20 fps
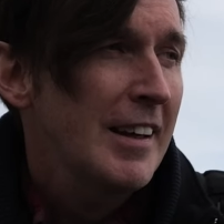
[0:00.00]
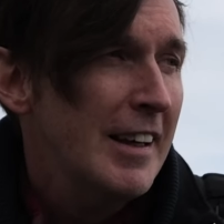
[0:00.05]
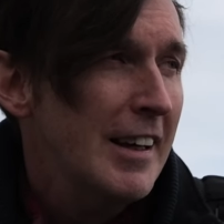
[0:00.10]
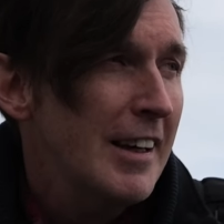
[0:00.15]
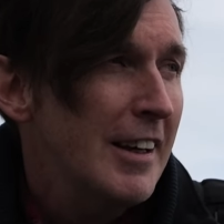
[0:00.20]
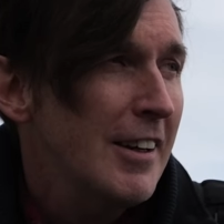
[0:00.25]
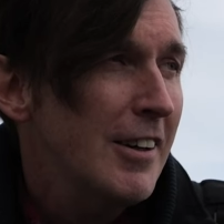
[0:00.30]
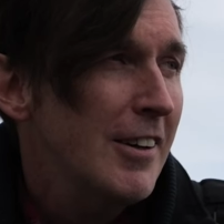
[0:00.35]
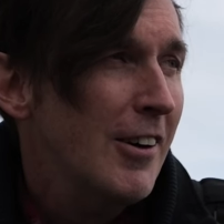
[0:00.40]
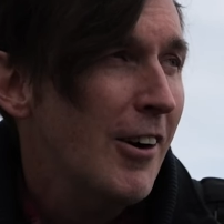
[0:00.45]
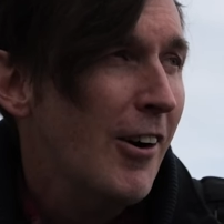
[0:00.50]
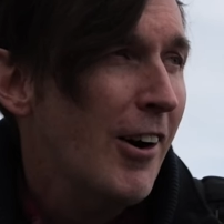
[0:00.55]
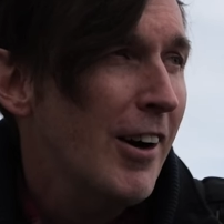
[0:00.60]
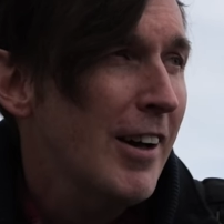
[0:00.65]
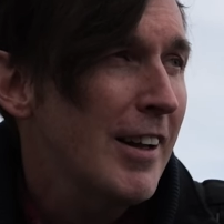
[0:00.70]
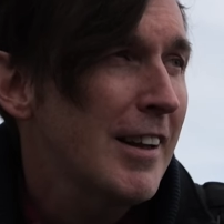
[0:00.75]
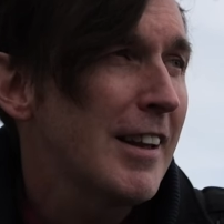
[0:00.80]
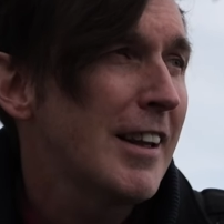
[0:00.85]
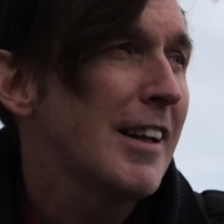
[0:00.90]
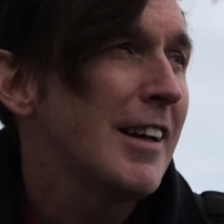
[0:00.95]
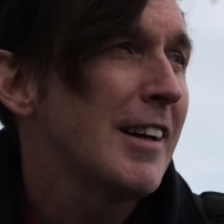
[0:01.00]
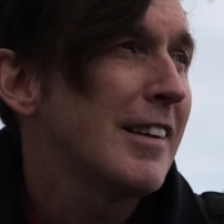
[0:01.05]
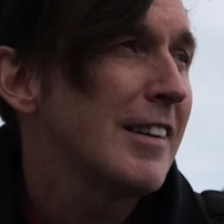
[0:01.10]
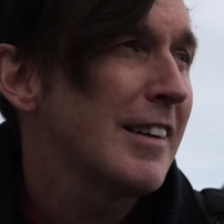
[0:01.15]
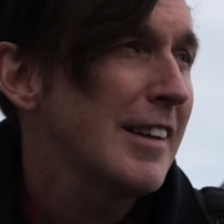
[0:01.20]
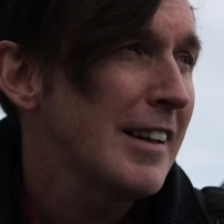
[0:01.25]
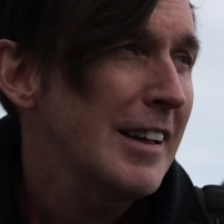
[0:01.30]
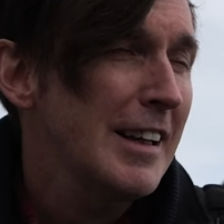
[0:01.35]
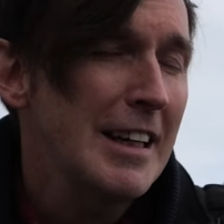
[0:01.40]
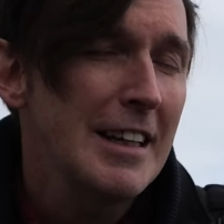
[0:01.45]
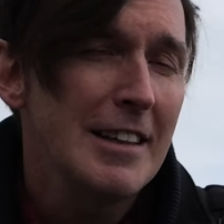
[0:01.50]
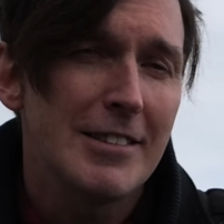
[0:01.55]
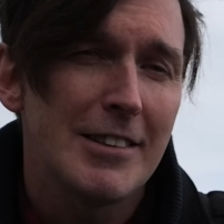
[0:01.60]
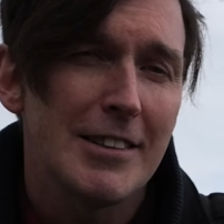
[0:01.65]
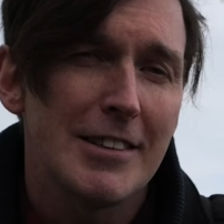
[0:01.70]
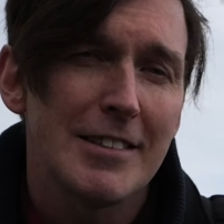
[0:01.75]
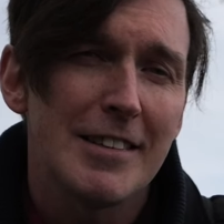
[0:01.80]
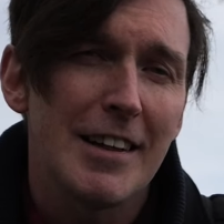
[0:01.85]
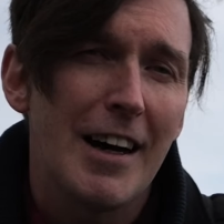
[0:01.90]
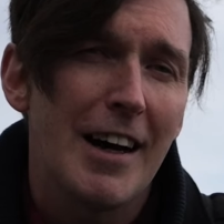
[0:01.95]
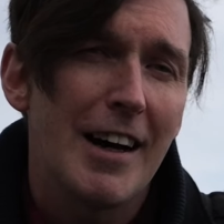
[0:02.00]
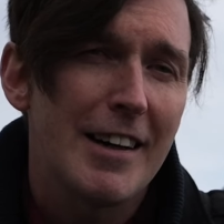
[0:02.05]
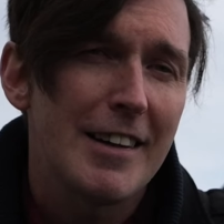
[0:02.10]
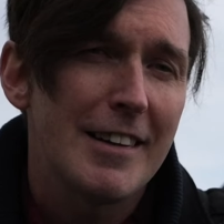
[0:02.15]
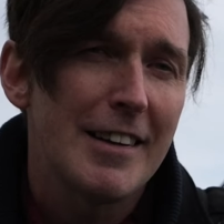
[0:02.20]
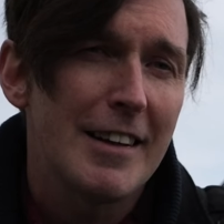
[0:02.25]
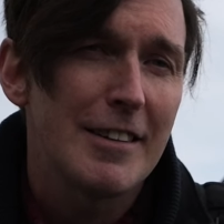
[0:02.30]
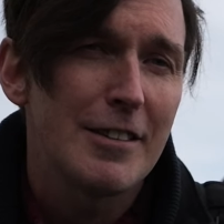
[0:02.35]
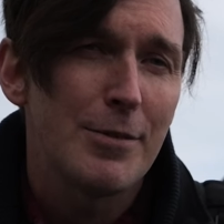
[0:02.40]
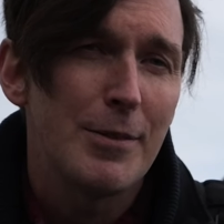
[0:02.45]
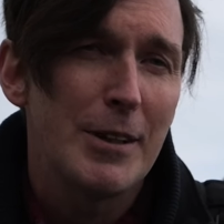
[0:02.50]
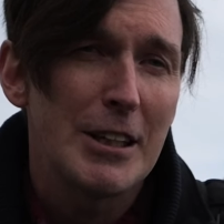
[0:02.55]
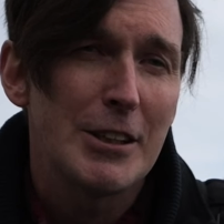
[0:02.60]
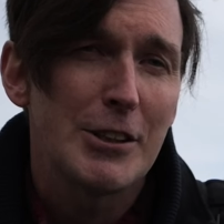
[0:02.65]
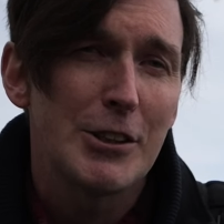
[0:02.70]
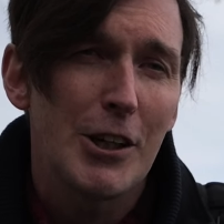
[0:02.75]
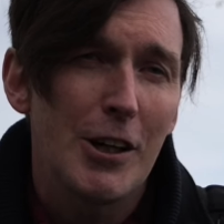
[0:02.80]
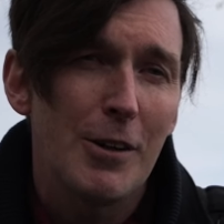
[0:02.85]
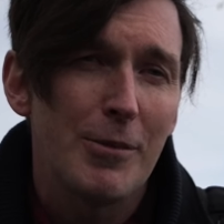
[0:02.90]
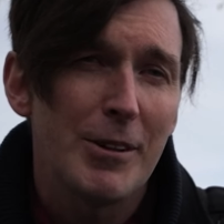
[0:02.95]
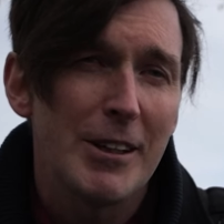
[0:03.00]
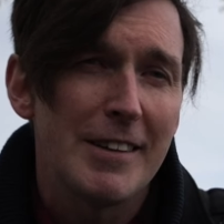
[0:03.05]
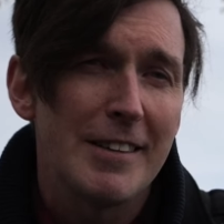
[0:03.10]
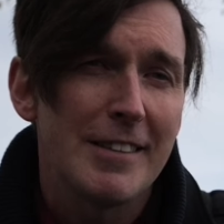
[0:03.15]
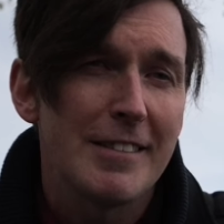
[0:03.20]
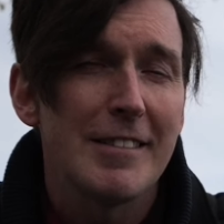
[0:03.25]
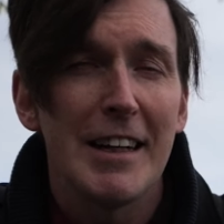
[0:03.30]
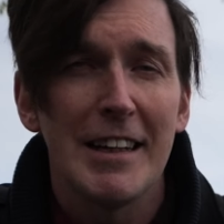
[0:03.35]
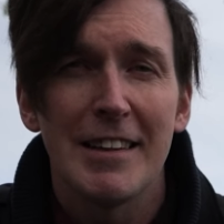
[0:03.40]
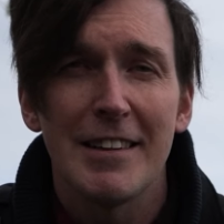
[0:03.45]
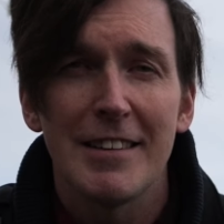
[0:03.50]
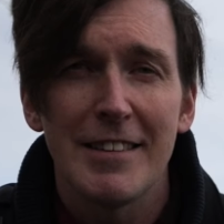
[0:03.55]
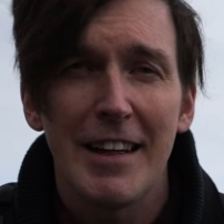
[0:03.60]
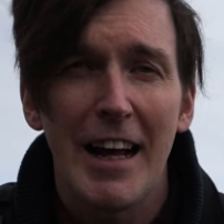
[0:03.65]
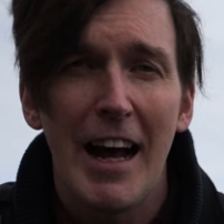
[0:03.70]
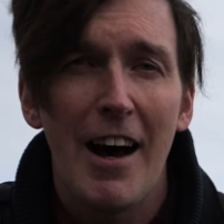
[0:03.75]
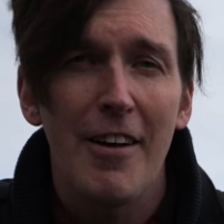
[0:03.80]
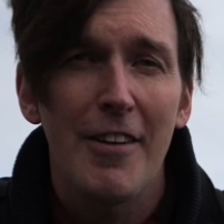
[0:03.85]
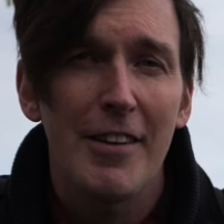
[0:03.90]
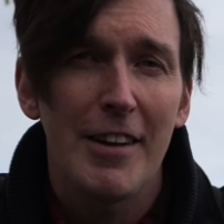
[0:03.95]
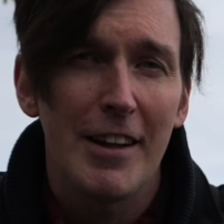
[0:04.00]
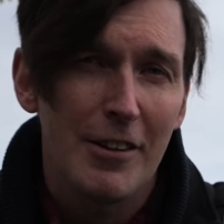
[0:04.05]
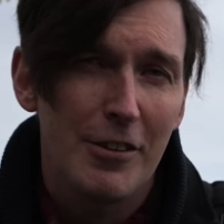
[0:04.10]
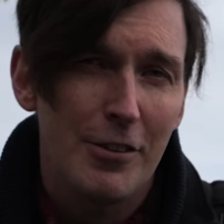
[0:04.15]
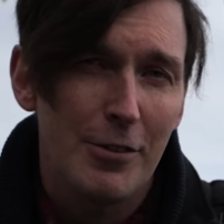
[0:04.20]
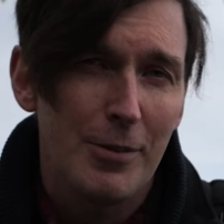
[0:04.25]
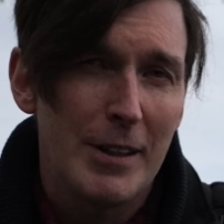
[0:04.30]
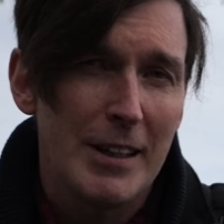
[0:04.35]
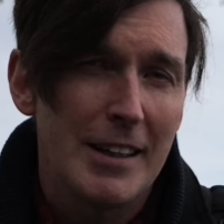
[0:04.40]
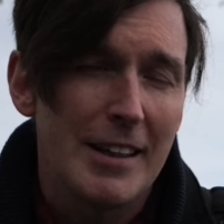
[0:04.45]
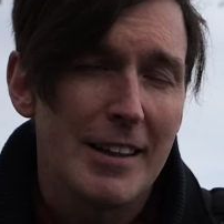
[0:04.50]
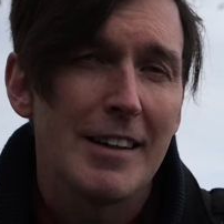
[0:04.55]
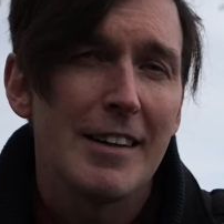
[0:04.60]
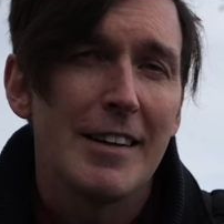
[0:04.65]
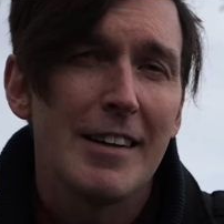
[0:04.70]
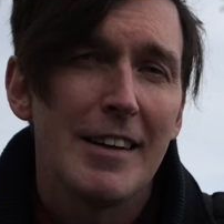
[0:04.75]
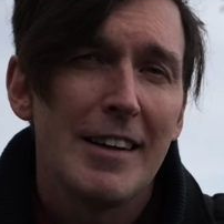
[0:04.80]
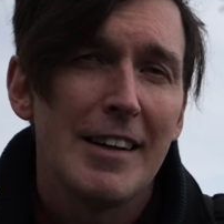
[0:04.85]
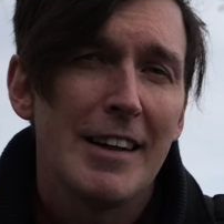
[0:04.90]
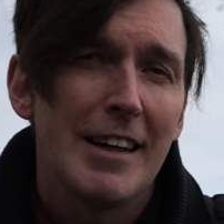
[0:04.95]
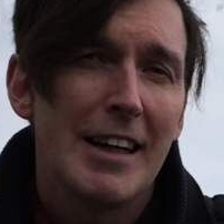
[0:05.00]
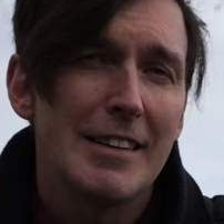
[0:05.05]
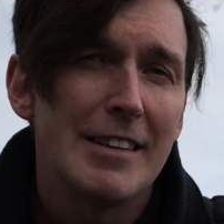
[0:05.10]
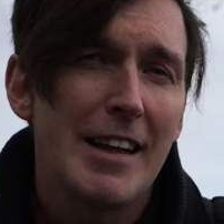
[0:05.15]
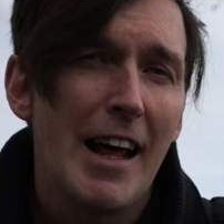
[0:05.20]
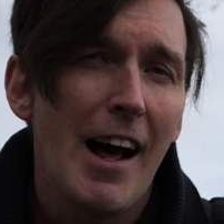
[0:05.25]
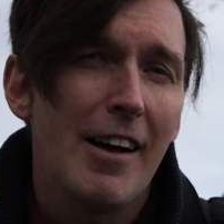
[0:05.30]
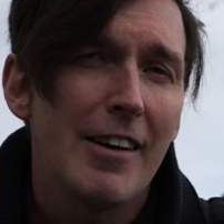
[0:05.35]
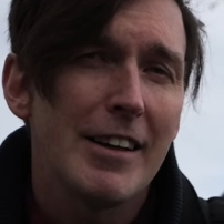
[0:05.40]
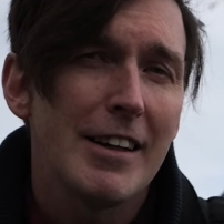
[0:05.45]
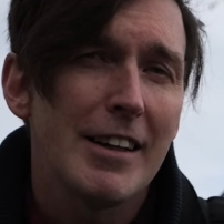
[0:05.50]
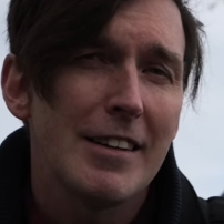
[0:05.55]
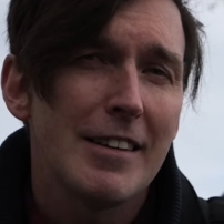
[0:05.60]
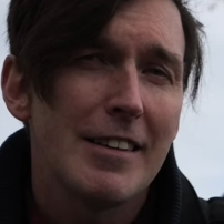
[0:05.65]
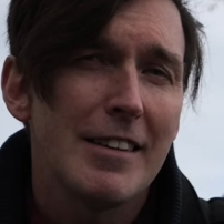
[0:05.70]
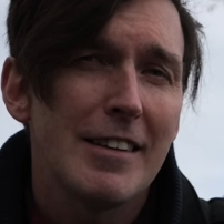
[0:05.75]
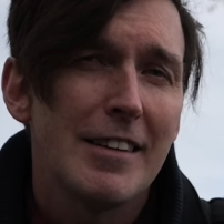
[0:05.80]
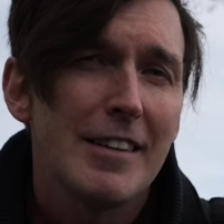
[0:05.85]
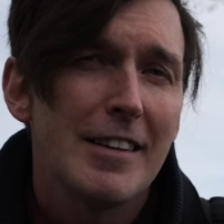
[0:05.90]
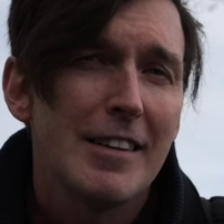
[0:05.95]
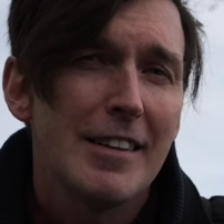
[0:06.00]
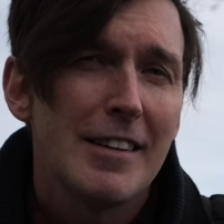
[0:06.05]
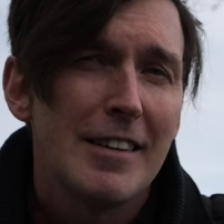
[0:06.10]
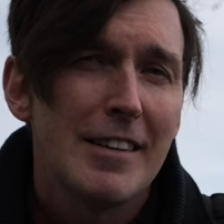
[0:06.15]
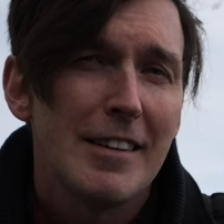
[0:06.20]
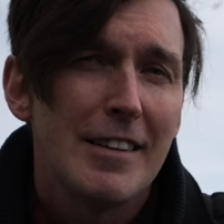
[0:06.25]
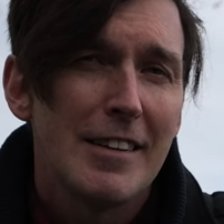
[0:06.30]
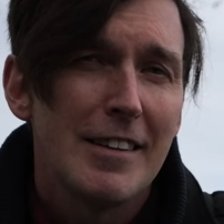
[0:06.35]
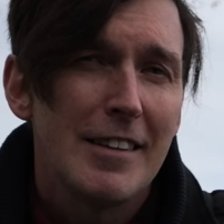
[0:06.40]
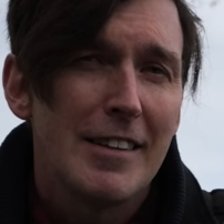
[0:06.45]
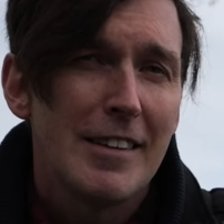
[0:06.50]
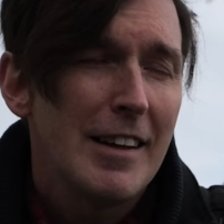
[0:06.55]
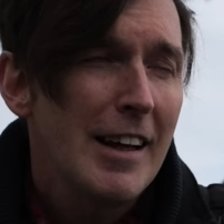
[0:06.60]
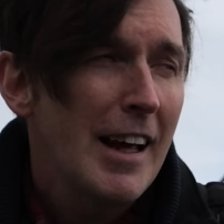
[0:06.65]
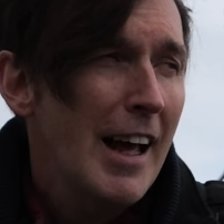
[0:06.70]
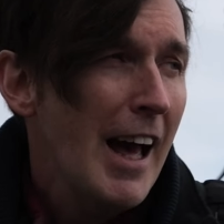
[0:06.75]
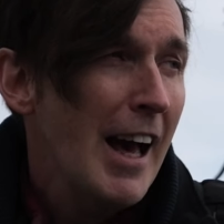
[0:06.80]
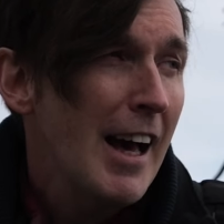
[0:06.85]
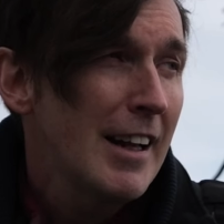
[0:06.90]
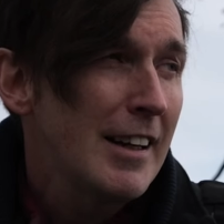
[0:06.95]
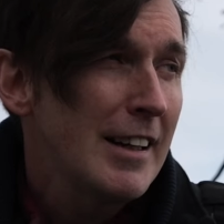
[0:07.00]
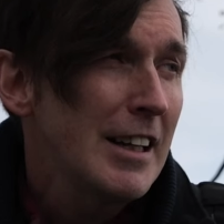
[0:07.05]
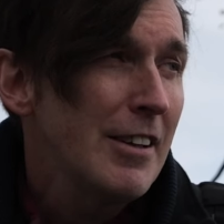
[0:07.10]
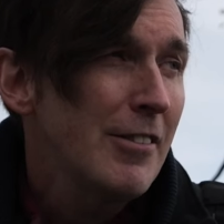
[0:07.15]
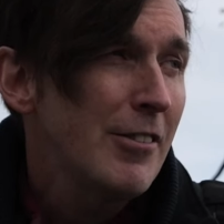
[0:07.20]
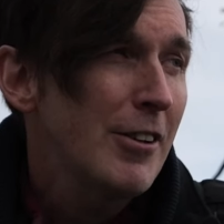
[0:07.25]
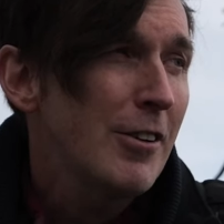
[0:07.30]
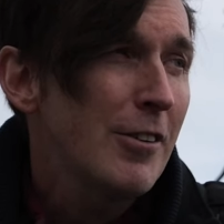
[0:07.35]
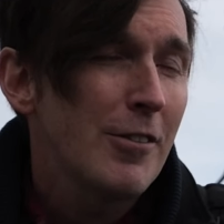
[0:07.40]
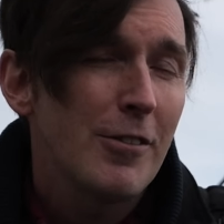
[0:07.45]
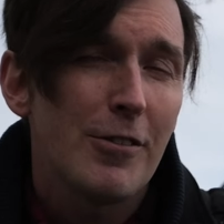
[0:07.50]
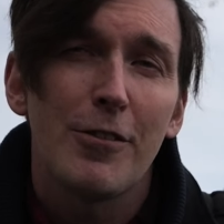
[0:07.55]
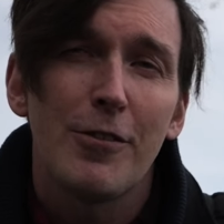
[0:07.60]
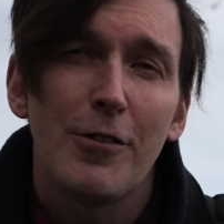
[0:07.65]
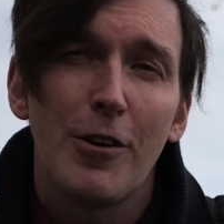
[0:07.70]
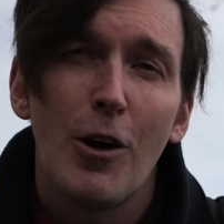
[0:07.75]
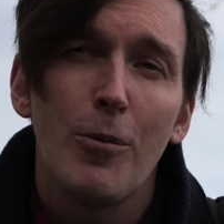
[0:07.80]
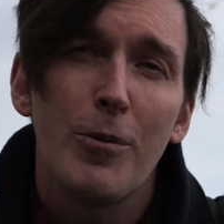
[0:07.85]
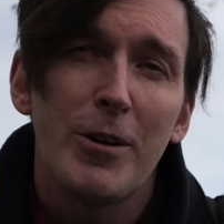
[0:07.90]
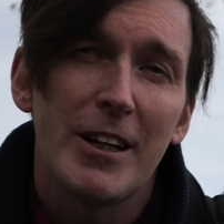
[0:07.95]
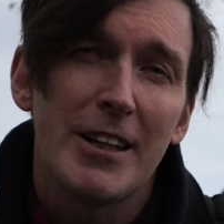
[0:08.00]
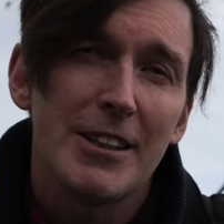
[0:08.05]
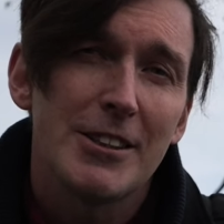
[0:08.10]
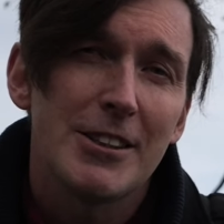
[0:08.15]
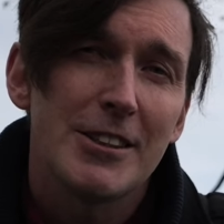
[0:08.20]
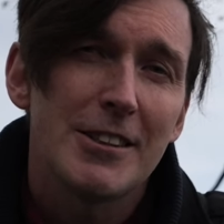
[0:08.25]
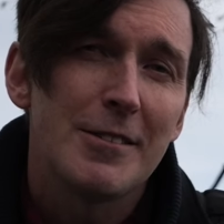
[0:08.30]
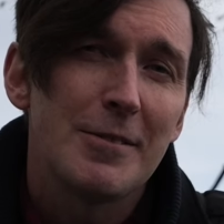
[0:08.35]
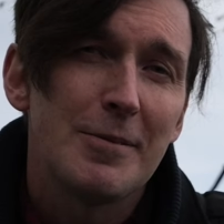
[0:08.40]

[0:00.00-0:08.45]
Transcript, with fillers: Here on the eastern side, France, German, Germany, the south, they Liechtenstein, Italian, Austria, and Italy, and even Romanish.